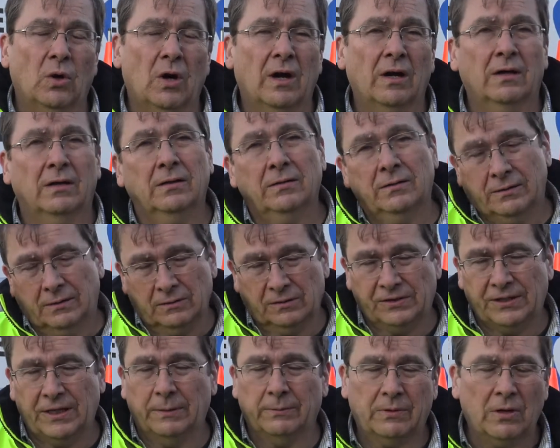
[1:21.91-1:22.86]
water, go
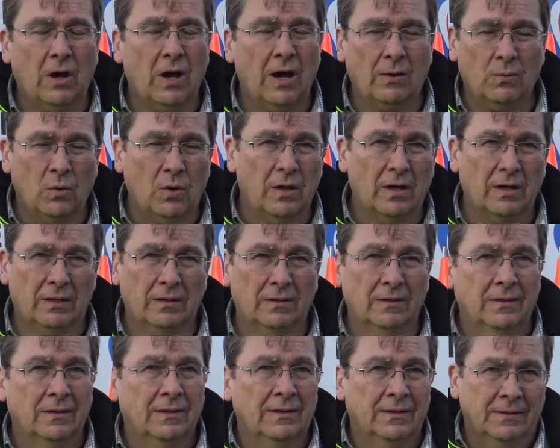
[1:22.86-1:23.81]
jet with hot water.